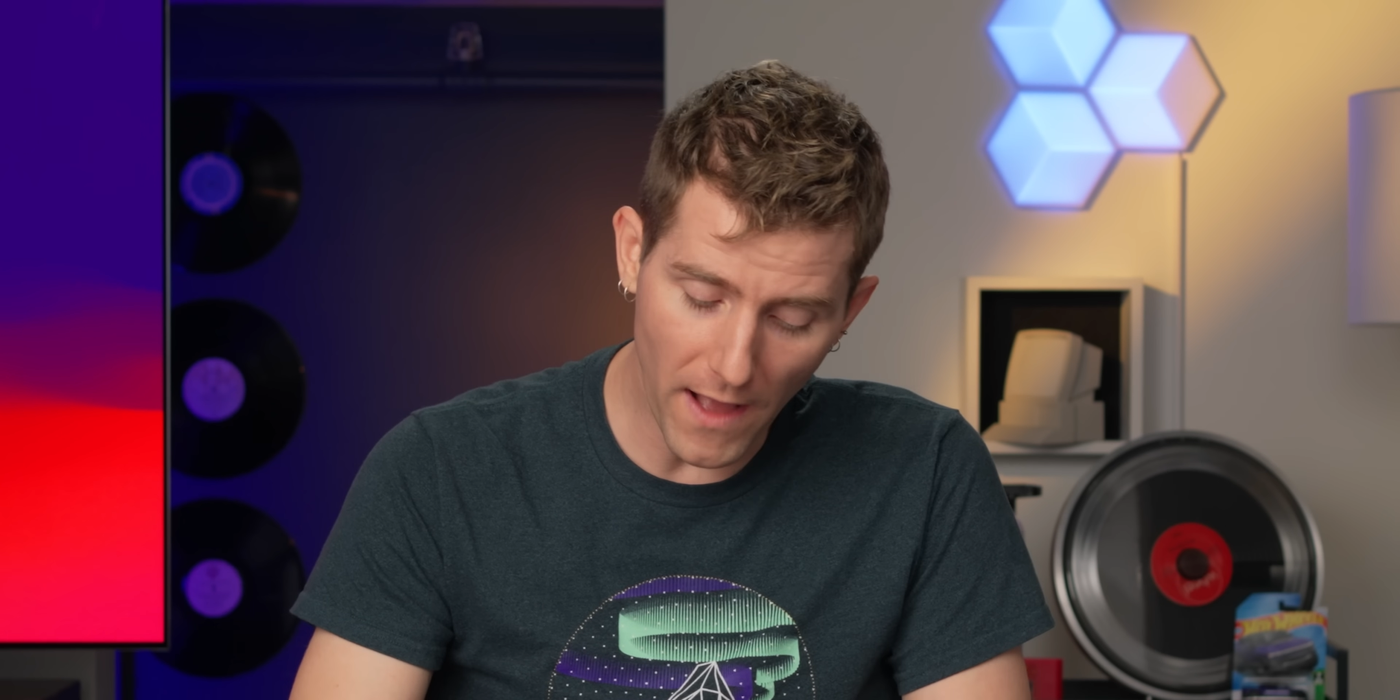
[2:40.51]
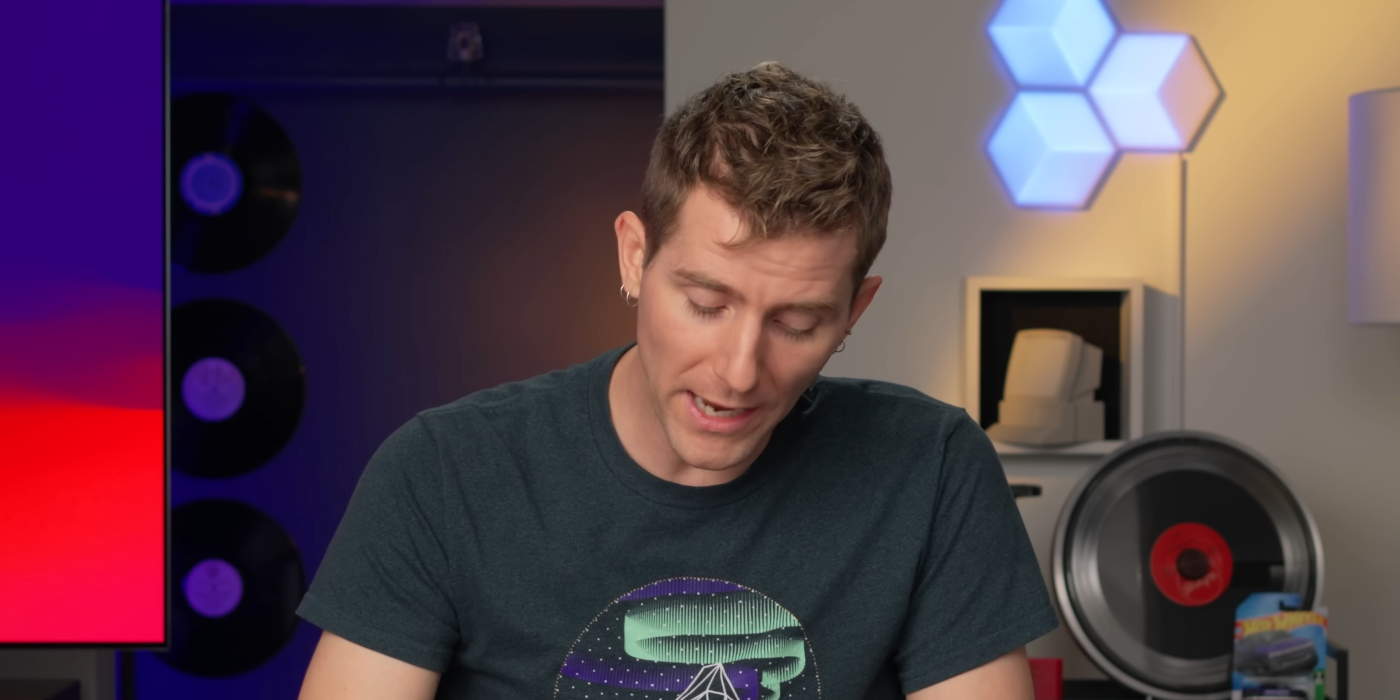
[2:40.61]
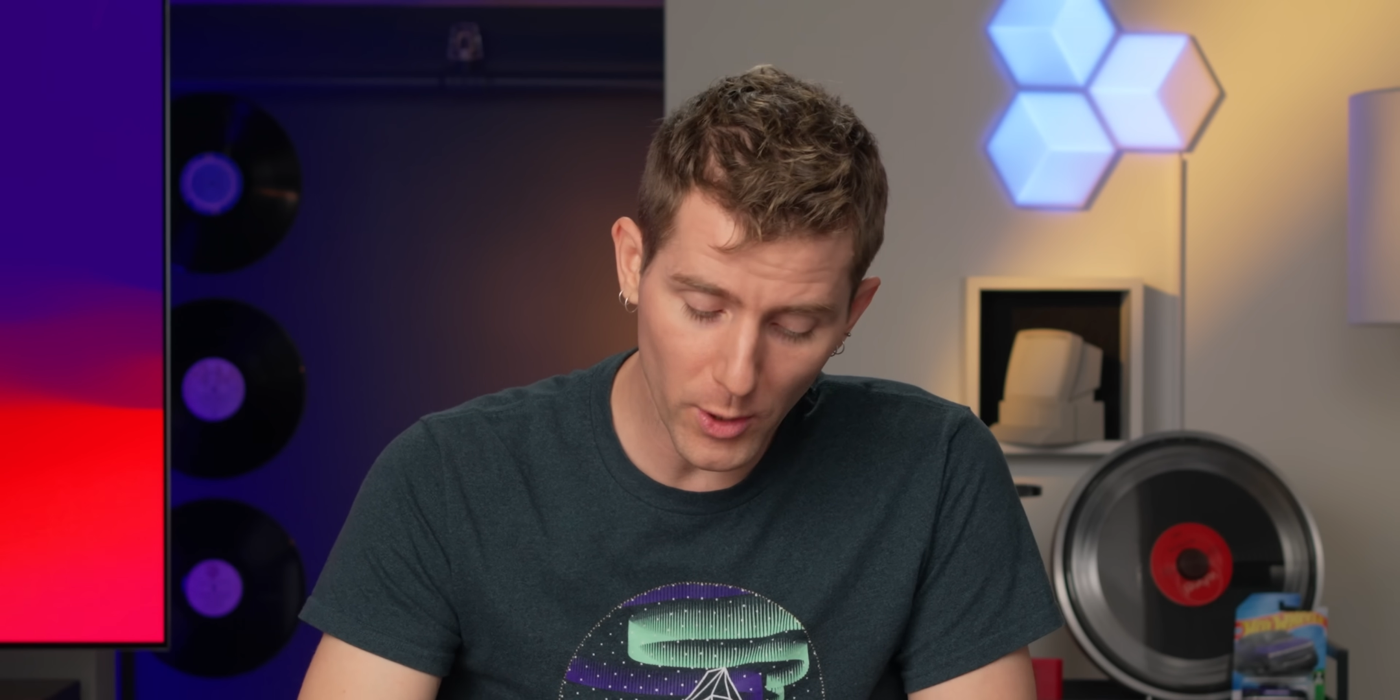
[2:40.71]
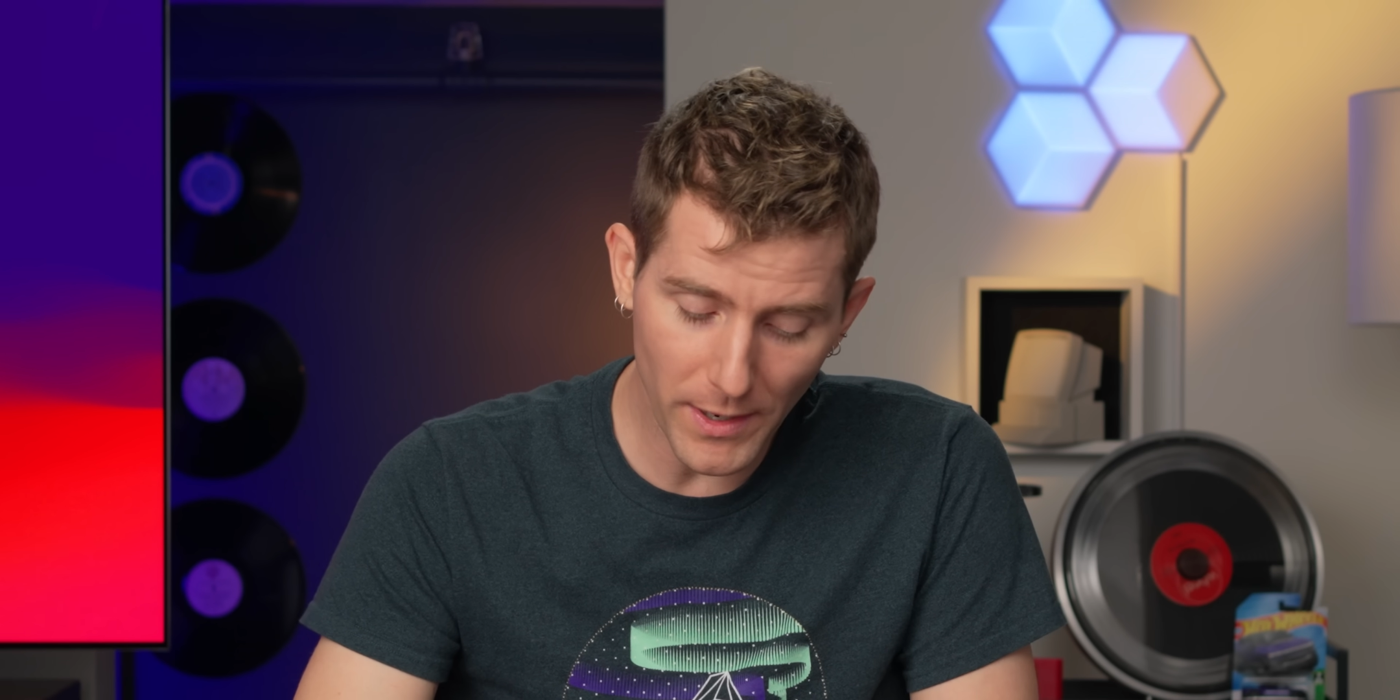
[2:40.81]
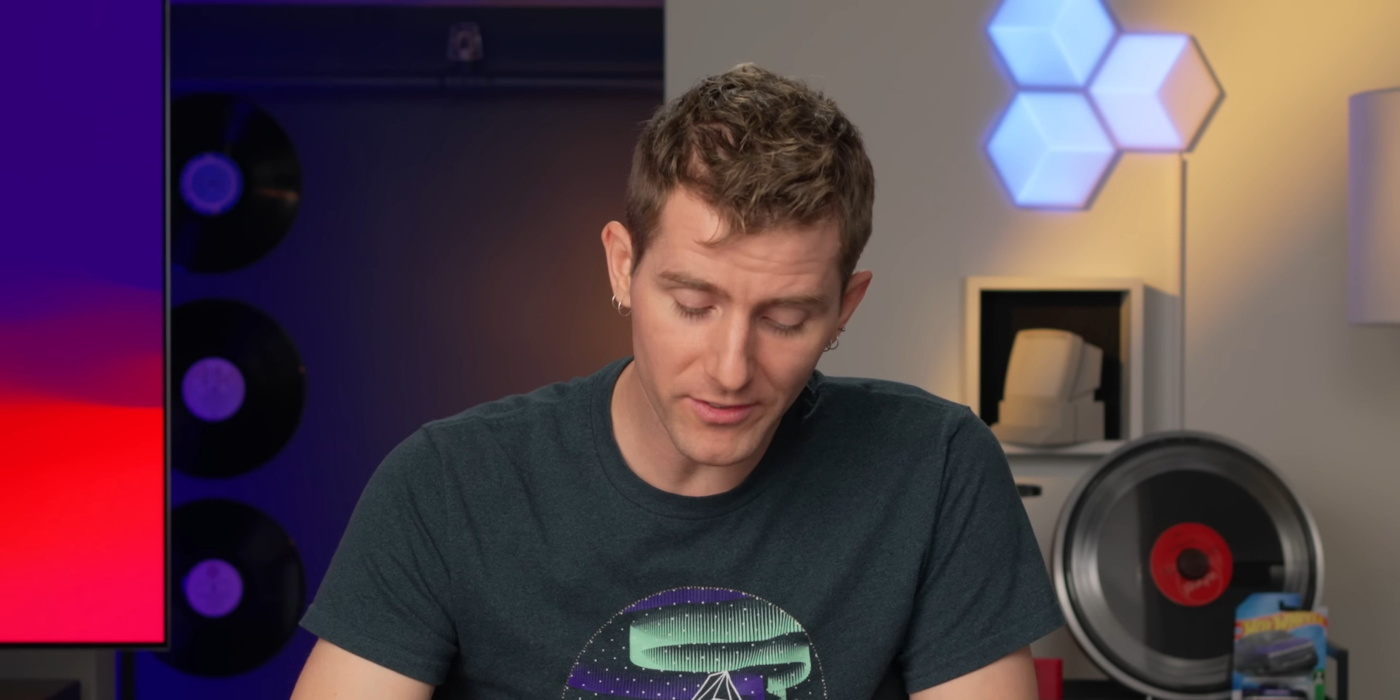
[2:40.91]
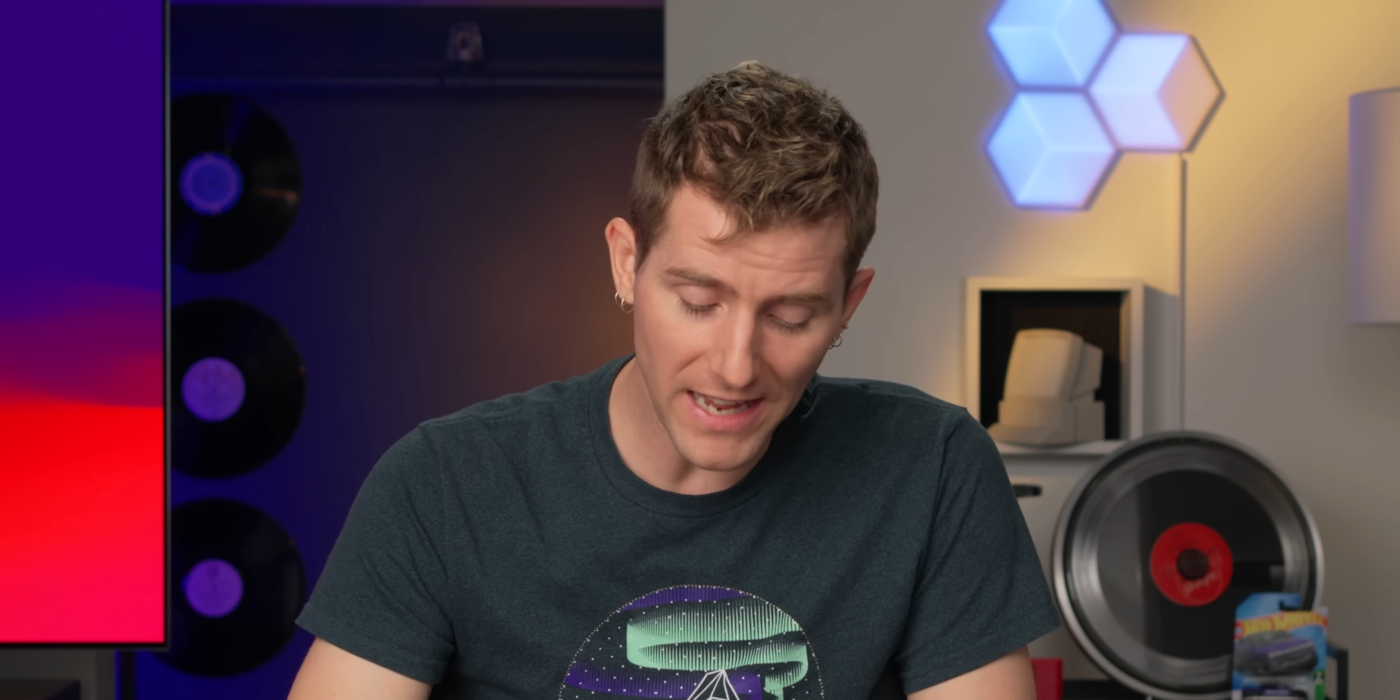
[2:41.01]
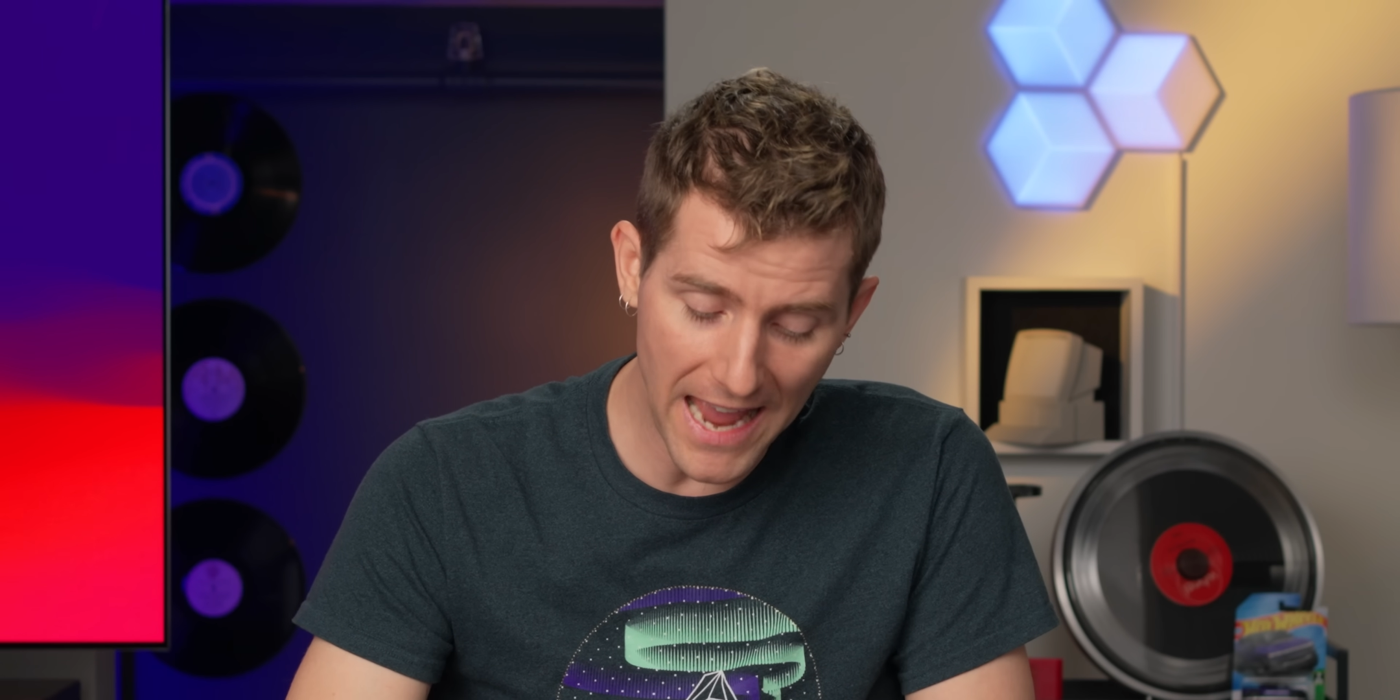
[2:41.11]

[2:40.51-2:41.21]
iOS